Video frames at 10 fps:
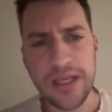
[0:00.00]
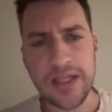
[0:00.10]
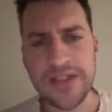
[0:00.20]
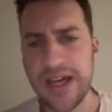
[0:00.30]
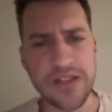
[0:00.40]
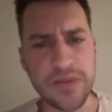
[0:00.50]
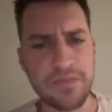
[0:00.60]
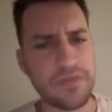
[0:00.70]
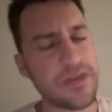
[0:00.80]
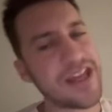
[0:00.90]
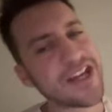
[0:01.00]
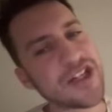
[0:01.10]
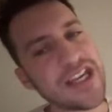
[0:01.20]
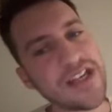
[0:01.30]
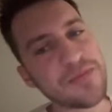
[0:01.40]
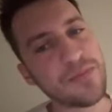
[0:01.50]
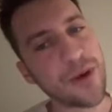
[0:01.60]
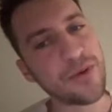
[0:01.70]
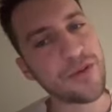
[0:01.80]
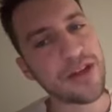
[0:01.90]
It's not a it actually is
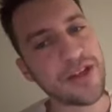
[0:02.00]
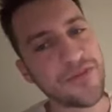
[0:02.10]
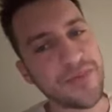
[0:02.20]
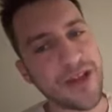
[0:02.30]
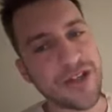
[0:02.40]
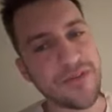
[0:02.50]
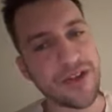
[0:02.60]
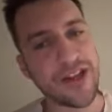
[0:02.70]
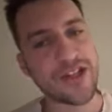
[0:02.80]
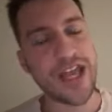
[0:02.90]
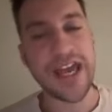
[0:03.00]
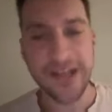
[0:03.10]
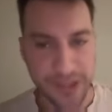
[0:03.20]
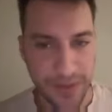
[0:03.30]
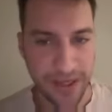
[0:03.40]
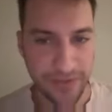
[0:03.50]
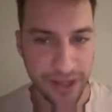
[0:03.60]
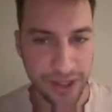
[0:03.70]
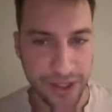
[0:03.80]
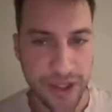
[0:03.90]
both an information advantage and a speed
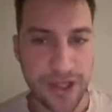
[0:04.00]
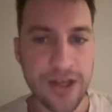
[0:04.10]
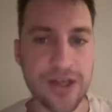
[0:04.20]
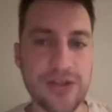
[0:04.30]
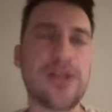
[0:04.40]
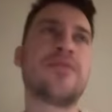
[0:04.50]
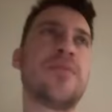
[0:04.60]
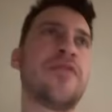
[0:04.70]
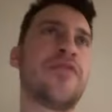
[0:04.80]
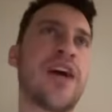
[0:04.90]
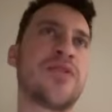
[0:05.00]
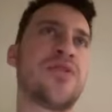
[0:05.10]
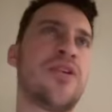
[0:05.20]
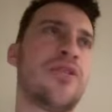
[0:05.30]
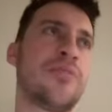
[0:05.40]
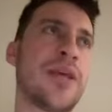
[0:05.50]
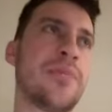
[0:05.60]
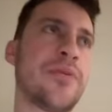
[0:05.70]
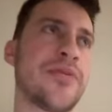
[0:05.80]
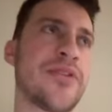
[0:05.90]
advantage because you have to be faster than other
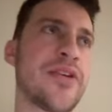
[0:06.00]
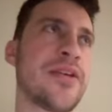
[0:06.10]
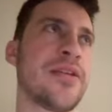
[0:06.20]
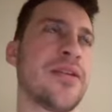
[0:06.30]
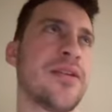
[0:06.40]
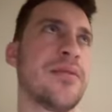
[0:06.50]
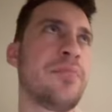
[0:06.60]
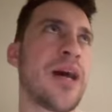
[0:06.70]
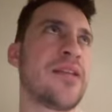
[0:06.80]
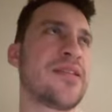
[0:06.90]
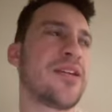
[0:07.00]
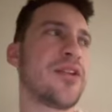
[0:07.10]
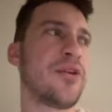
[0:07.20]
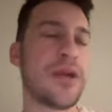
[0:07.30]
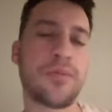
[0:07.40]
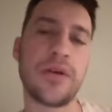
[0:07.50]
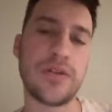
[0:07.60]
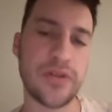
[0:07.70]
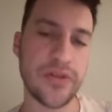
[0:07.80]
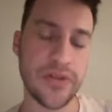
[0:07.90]
people to buy and sell at the correct
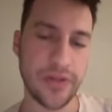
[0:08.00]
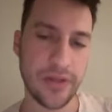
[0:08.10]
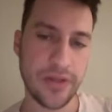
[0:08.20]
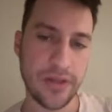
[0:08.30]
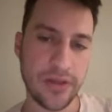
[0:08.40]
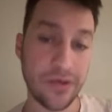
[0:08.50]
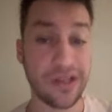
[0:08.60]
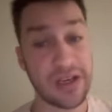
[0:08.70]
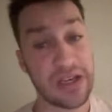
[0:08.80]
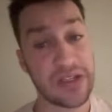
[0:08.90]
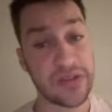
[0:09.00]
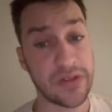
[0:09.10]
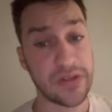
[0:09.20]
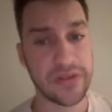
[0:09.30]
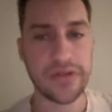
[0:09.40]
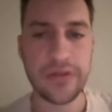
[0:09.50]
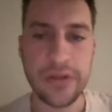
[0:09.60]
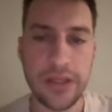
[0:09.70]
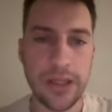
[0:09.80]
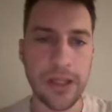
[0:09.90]
prices. So I, I guess it is.
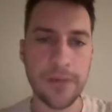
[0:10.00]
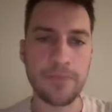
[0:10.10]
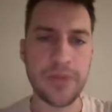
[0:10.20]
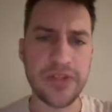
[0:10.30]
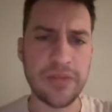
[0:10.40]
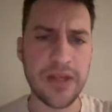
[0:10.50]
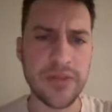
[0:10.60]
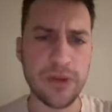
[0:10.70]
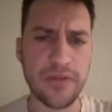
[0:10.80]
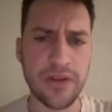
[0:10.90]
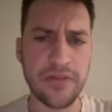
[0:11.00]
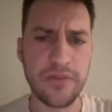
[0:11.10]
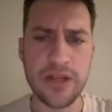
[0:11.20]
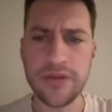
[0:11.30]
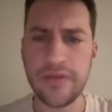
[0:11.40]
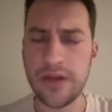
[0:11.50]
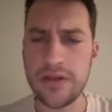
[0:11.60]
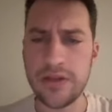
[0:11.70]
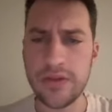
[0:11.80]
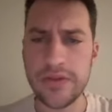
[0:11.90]
Um, but to me, it's more of an information
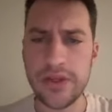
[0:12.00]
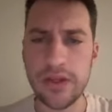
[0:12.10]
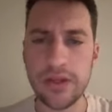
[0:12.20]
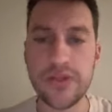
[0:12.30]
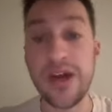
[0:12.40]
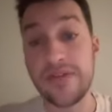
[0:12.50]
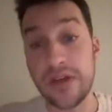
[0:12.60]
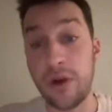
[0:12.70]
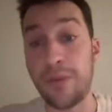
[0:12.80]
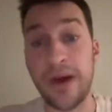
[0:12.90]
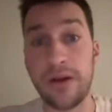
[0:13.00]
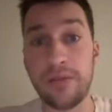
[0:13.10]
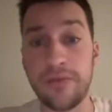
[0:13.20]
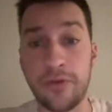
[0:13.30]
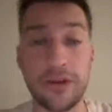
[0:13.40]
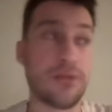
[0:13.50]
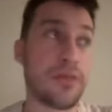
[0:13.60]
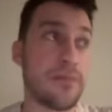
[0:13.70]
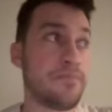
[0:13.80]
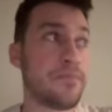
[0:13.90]
advantage, I would say, because you have to know about it before you can
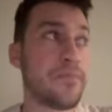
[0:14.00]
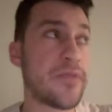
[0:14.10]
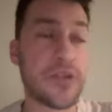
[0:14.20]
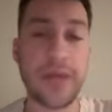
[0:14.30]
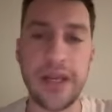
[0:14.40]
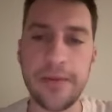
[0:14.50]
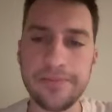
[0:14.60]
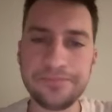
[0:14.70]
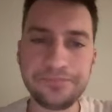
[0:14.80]
be speedy.